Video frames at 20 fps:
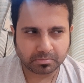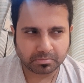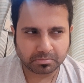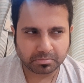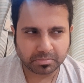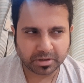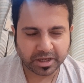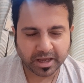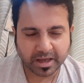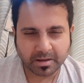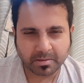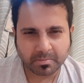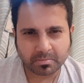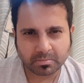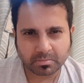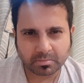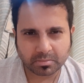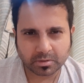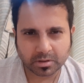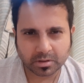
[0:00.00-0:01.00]
became
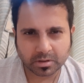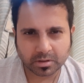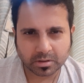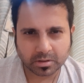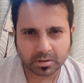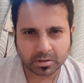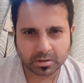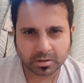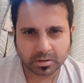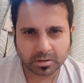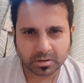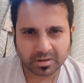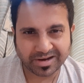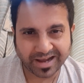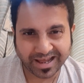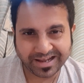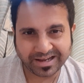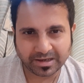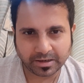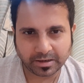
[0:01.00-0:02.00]

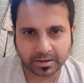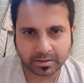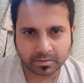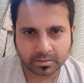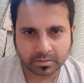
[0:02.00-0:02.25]
likely